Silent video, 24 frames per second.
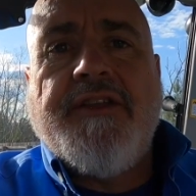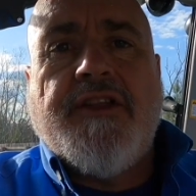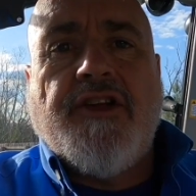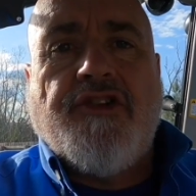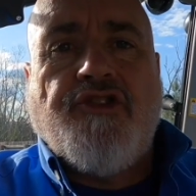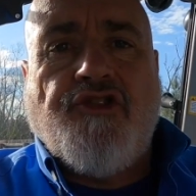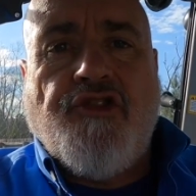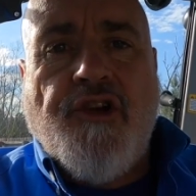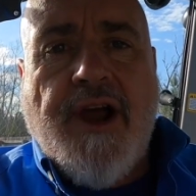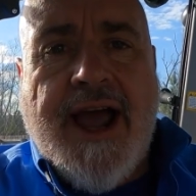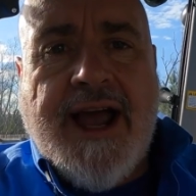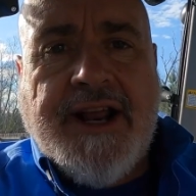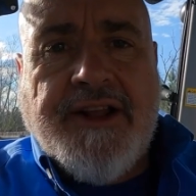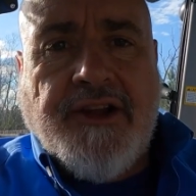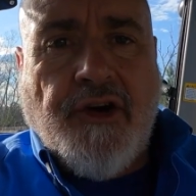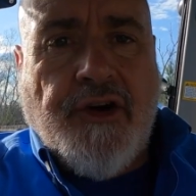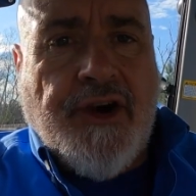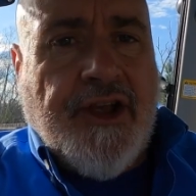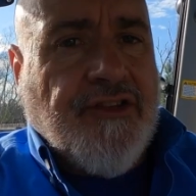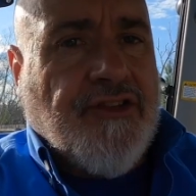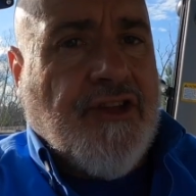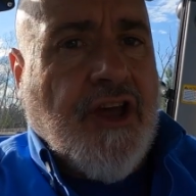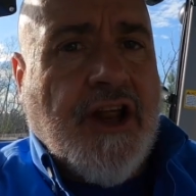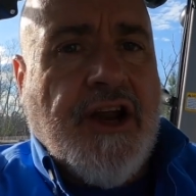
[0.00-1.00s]
The tractor
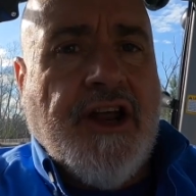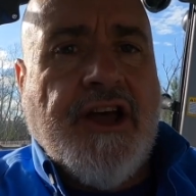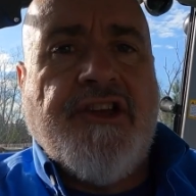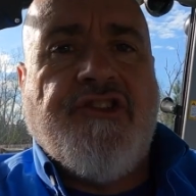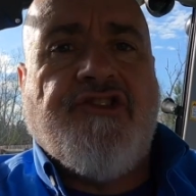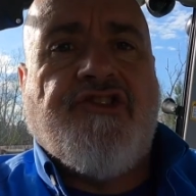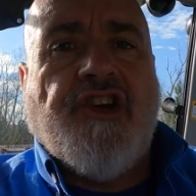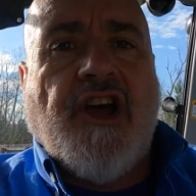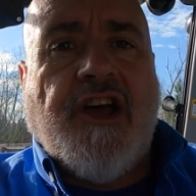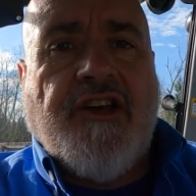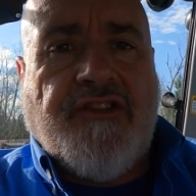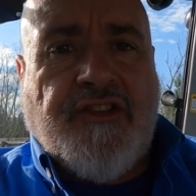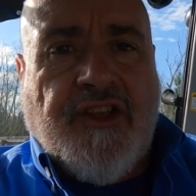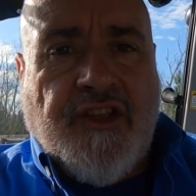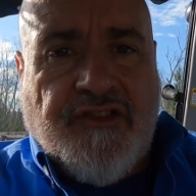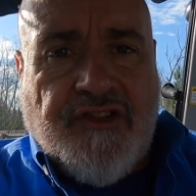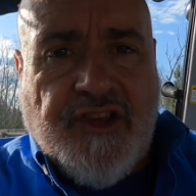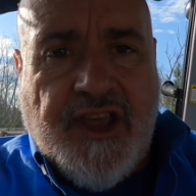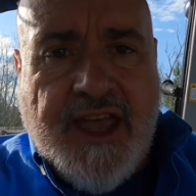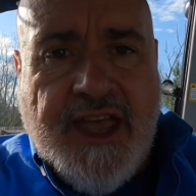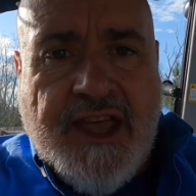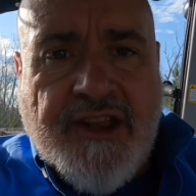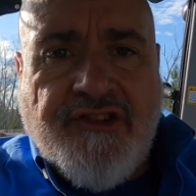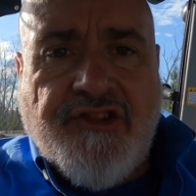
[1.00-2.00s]
is going to adjust its
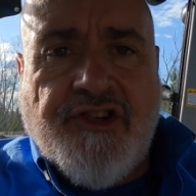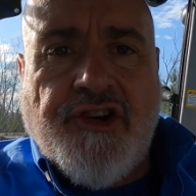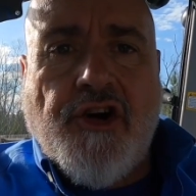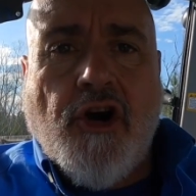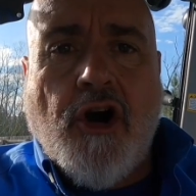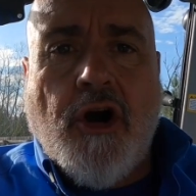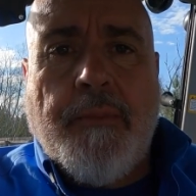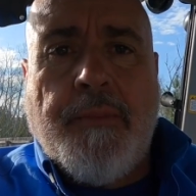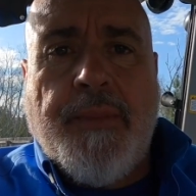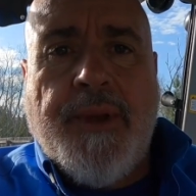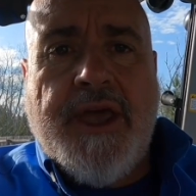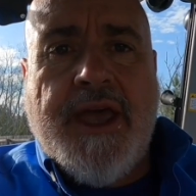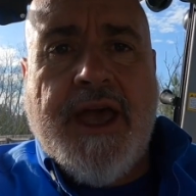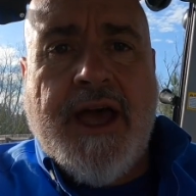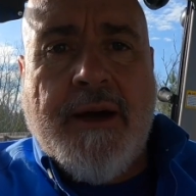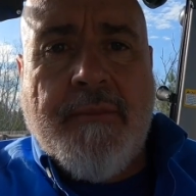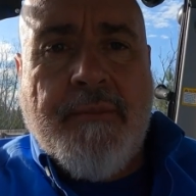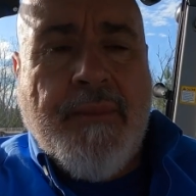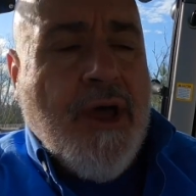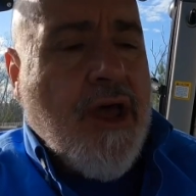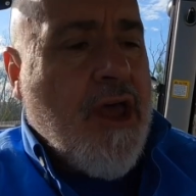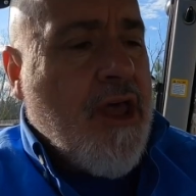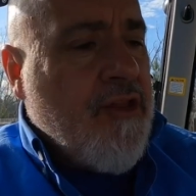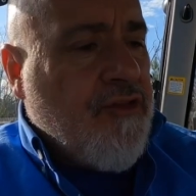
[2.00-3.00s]
engine RPM
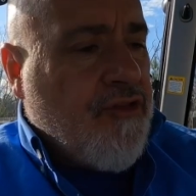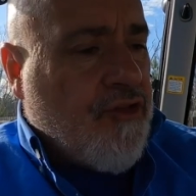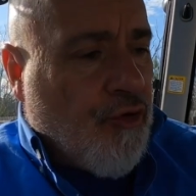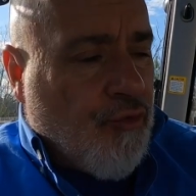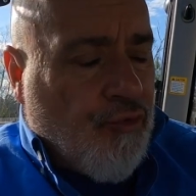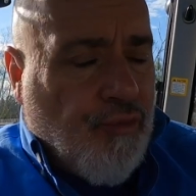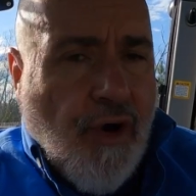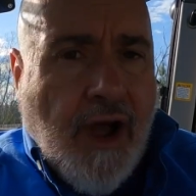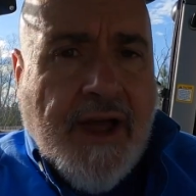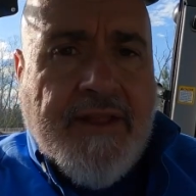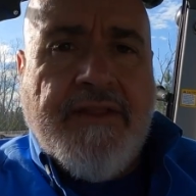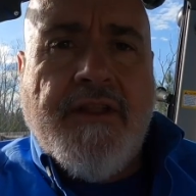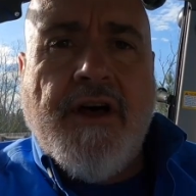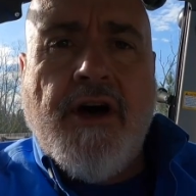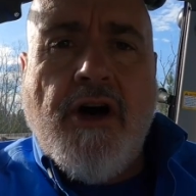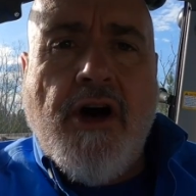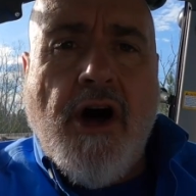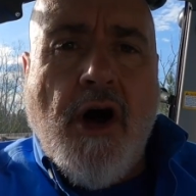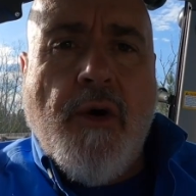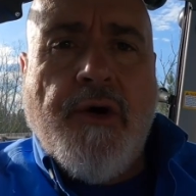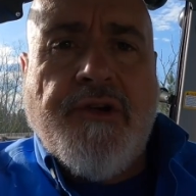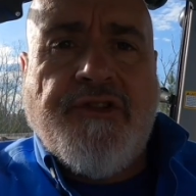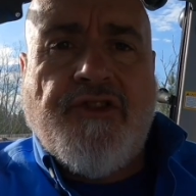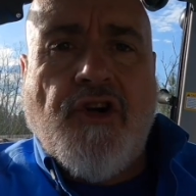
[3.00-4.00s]
to run the
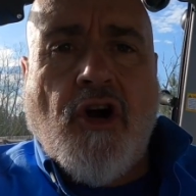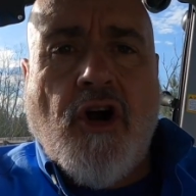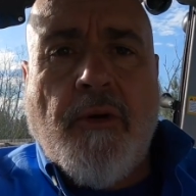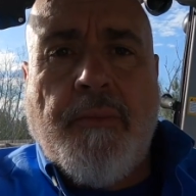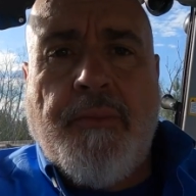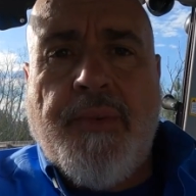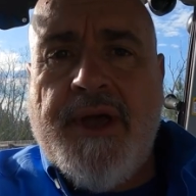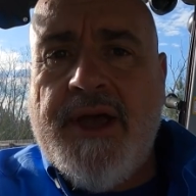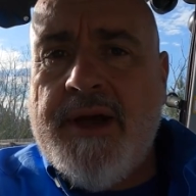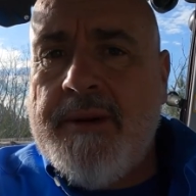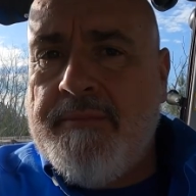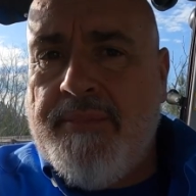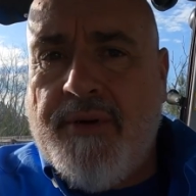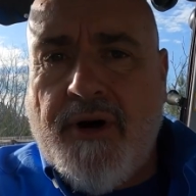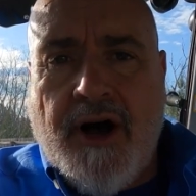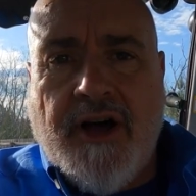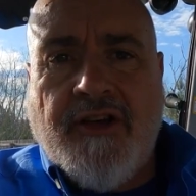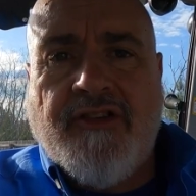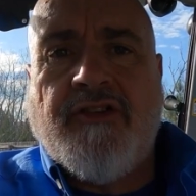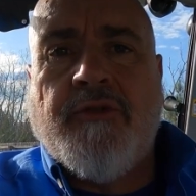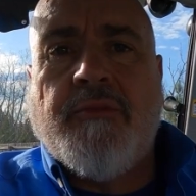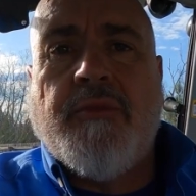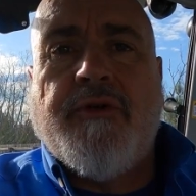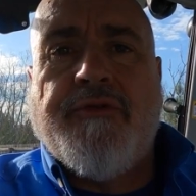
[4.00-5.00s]
lowest RPM
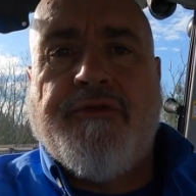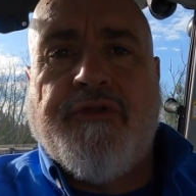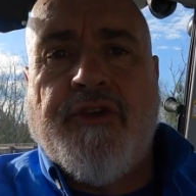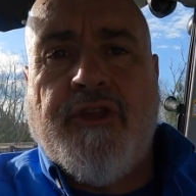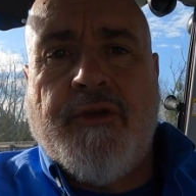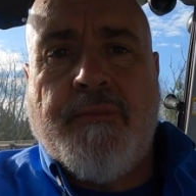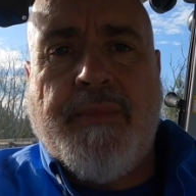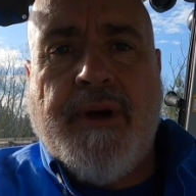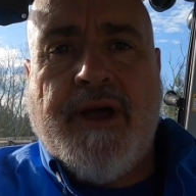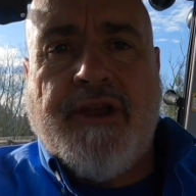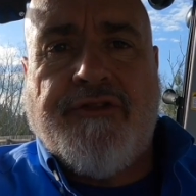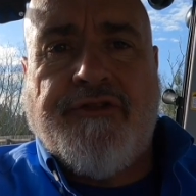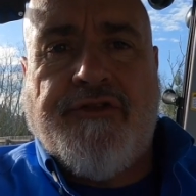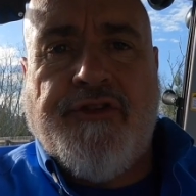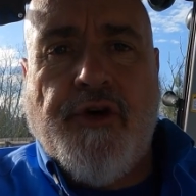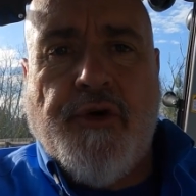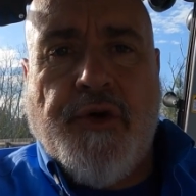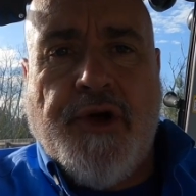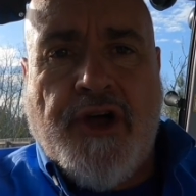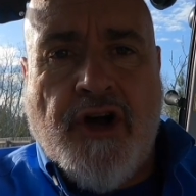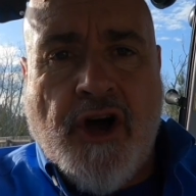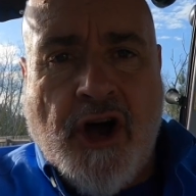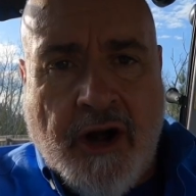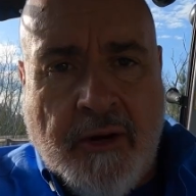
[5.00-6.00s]
possible for the best fuel
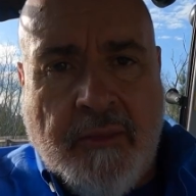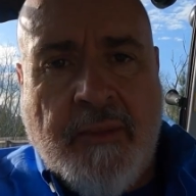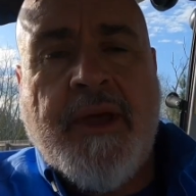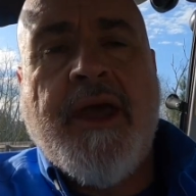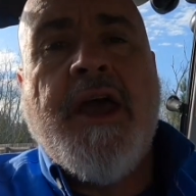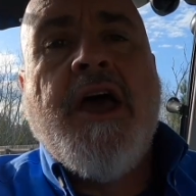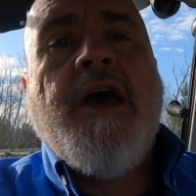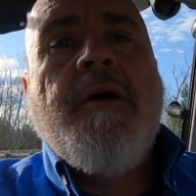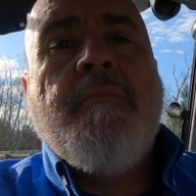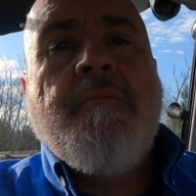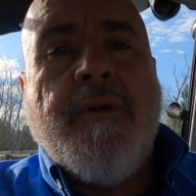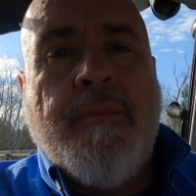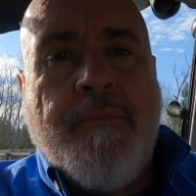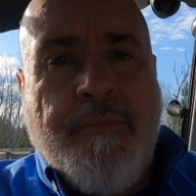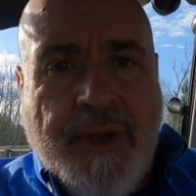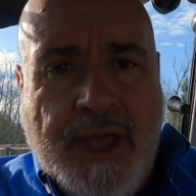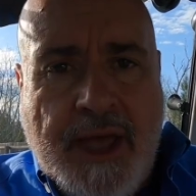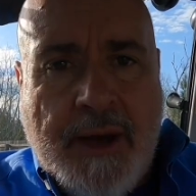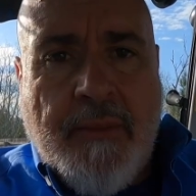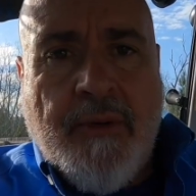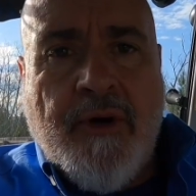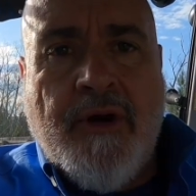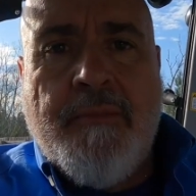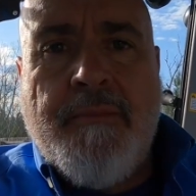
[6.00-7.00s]
economy, but be
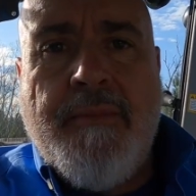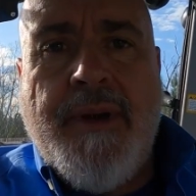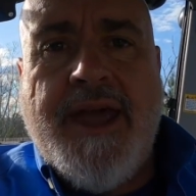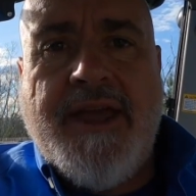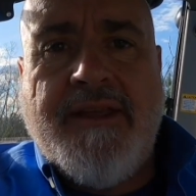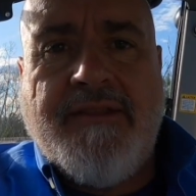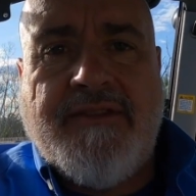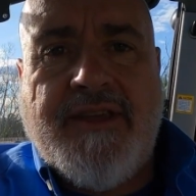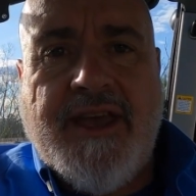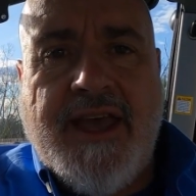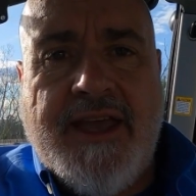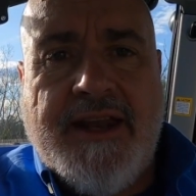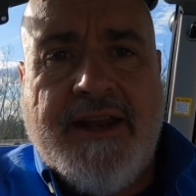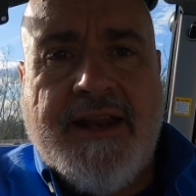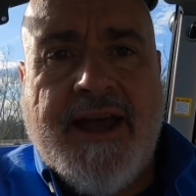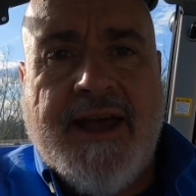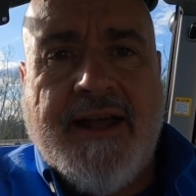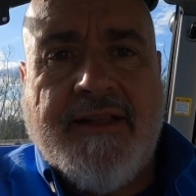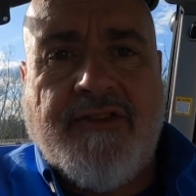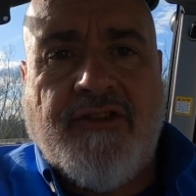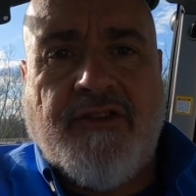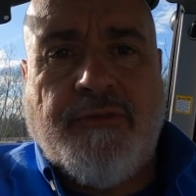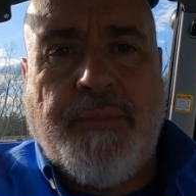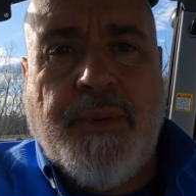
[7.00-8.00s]
able to maintain
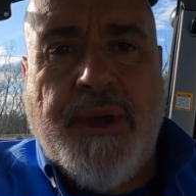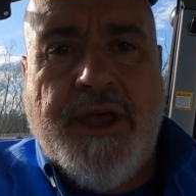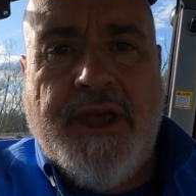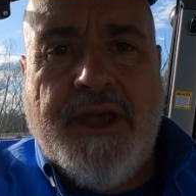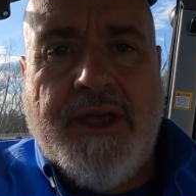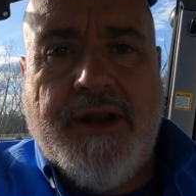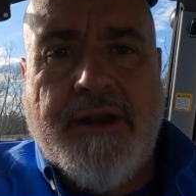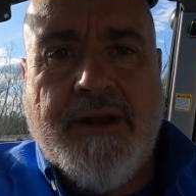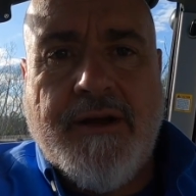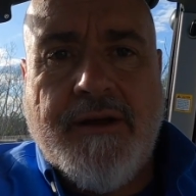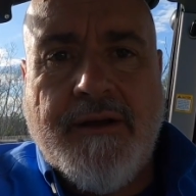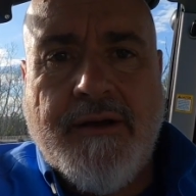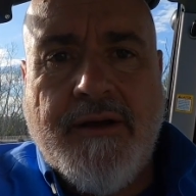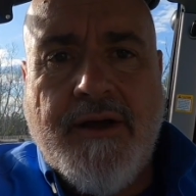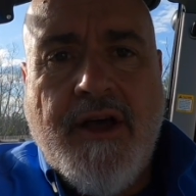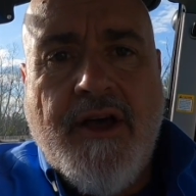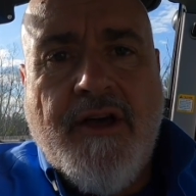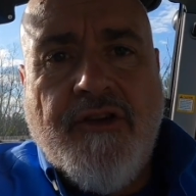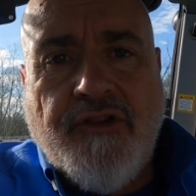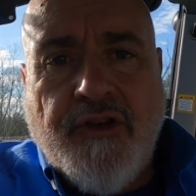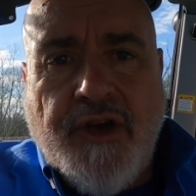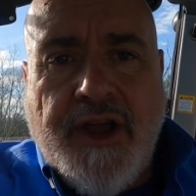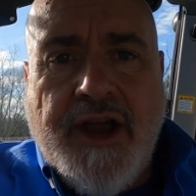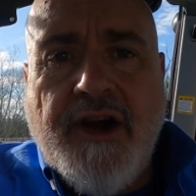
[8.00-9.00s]
that speed.
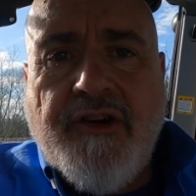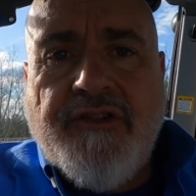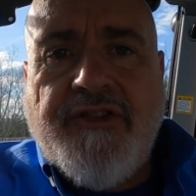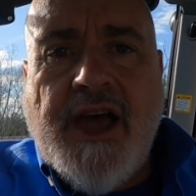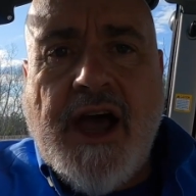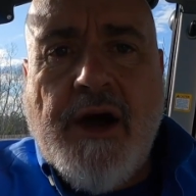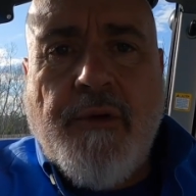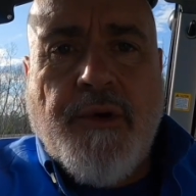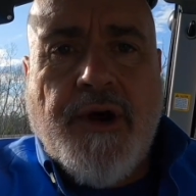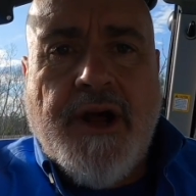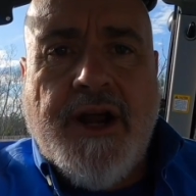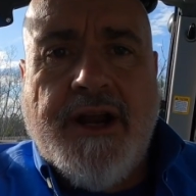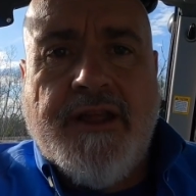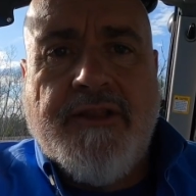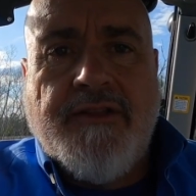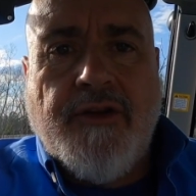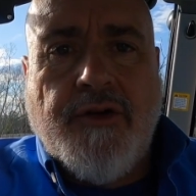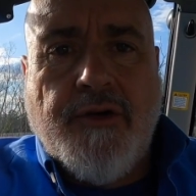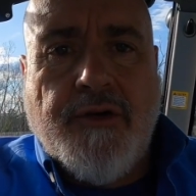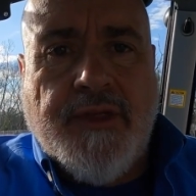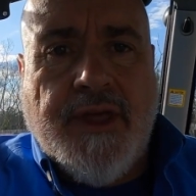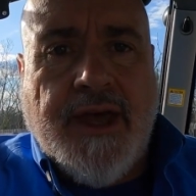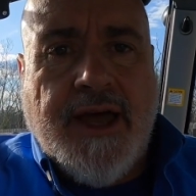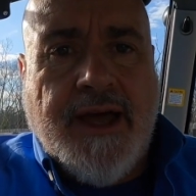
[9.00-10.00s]
So here's how we're going to
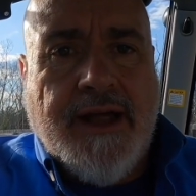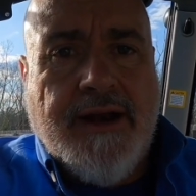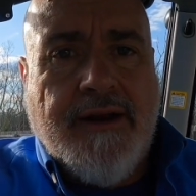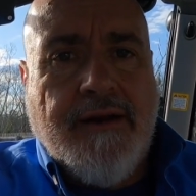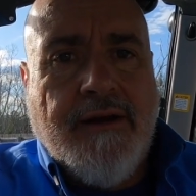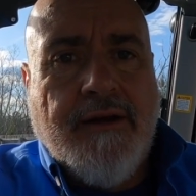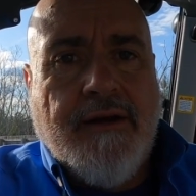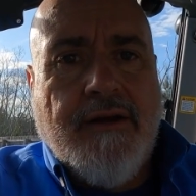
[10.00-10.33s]
do that.